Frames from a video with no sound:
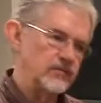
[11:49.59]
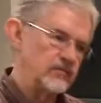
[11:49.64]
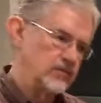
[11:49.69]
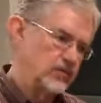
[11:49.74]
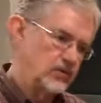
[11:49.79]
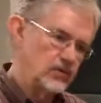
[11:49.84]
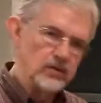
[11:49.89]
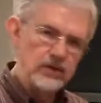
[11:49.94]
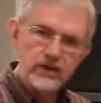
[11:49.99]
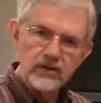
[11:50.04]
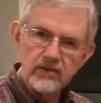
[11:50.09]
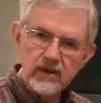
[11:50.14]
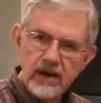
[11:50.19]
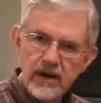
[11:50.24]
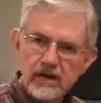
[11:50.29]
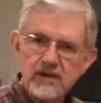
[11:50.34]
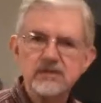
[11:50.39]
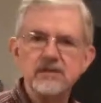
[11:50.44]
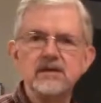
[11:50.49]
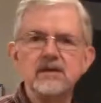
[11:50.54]
cooling
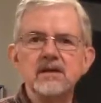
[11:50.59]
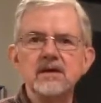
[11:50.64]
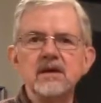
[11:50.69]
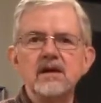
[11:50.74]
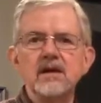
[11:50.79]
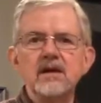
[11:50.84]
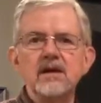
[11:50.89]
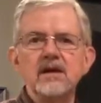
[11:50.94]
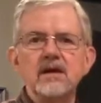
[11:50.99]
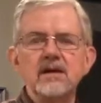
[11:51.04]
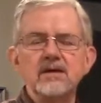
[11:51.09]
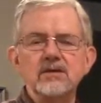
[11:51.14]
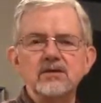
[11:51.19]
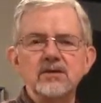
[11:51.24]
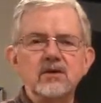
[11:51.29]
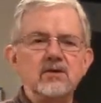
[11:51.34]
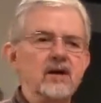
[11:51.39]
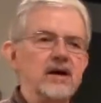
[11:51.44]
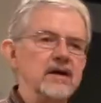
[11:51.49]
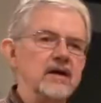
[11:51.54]
racks and
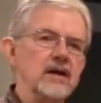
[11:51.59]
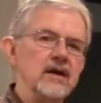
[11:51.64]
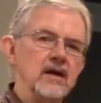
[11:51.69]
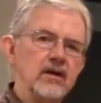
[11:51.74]
so on.